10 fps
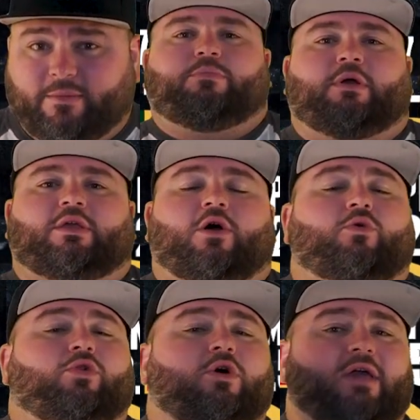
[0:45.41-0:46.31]
But yo,
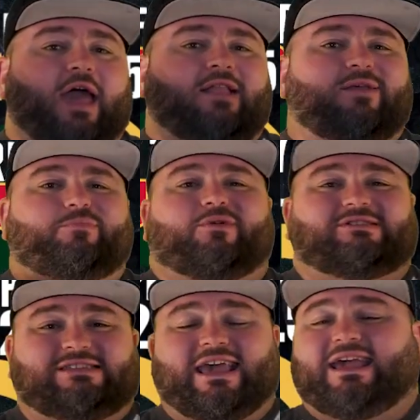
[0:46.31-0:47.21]
look at the
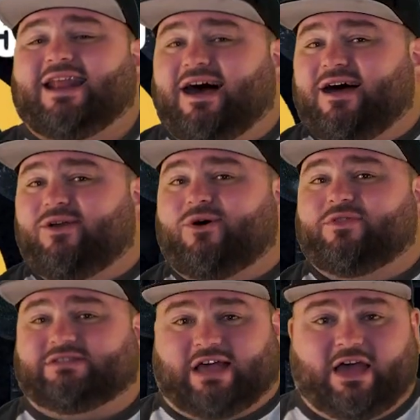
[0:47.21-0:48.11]
books taking on all
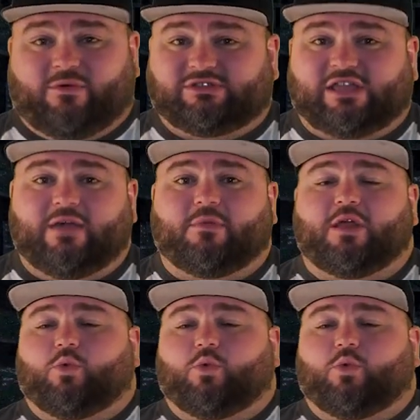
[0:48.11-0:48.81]
this Iowa State money.